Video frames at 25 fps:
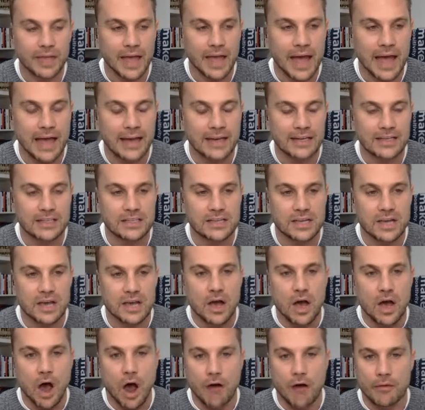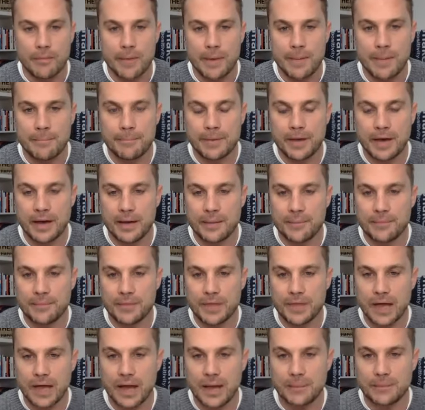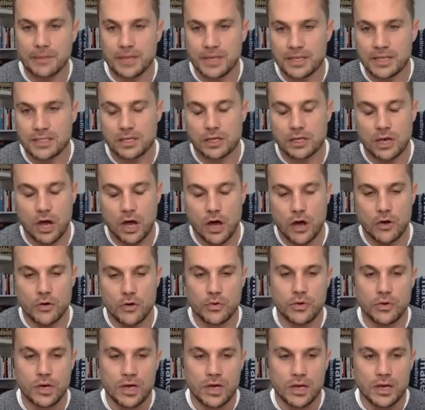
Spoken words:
And I remember years ago,